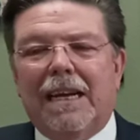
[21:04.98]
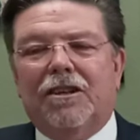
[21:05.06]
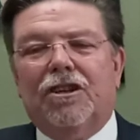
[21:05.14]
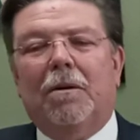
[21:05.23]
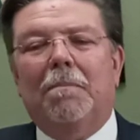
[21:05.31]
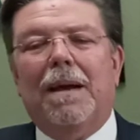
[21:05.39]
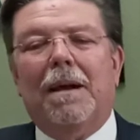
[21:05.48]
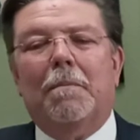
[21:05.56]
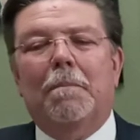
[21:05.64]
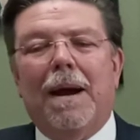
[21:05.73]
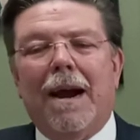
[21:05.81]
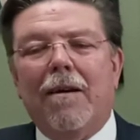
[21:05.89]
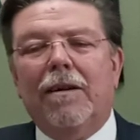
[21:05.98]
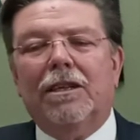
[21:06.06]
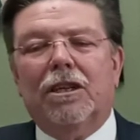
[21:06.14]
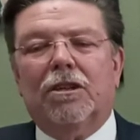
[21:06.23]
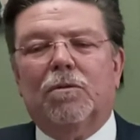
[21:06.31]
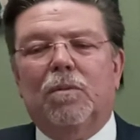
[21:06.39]
and shall make
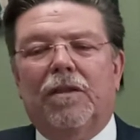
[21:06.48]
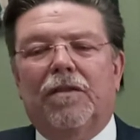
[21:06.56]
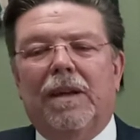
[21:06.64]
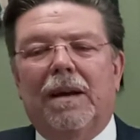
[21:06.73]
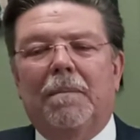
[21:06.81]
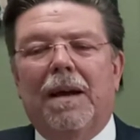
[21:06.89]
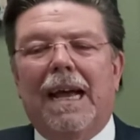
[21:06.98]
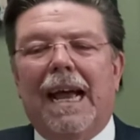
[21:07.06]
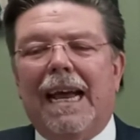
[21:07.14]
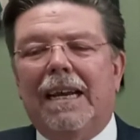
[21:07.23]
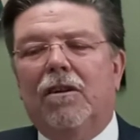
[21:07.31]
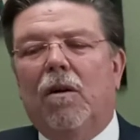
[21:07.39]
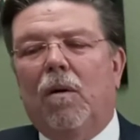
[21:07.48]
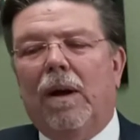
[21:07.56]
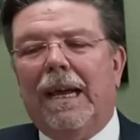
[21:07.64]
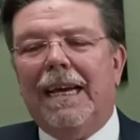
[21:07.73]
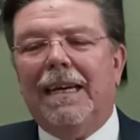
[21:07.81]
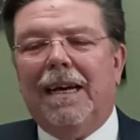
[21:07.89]
marriages with them, and go
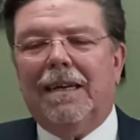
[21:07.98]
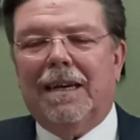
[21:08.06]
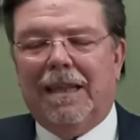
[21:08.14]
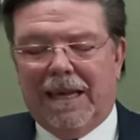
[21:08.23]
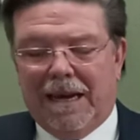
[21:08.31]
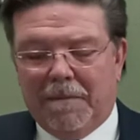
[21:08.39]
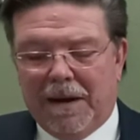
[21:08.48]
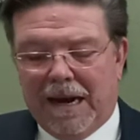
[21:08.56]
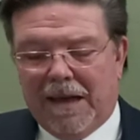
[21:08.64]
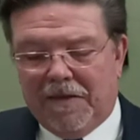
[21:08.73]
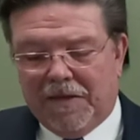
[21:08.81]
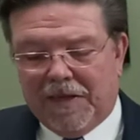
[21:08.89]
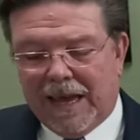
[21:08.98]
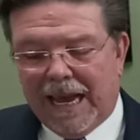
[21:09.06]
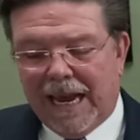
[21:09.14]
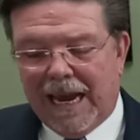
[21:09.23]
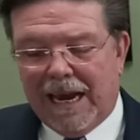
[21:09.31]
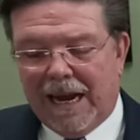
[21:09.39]
in unto them, and
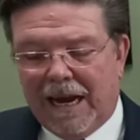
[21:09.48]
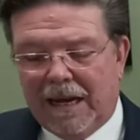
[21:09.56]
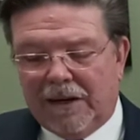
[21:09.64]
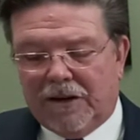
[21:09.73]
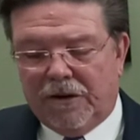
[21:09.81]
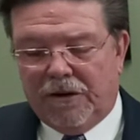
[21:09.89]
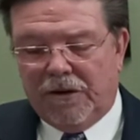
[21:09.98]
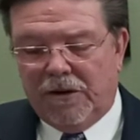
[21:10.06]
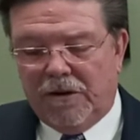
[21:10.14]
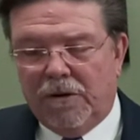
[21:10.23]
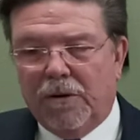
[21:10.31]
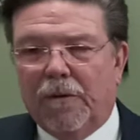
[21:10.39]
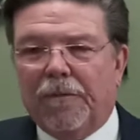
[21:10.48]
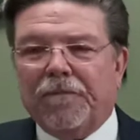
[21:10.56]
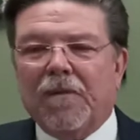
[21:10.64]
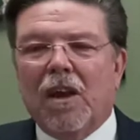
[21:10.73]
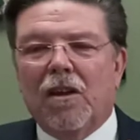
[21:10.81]
they unto you.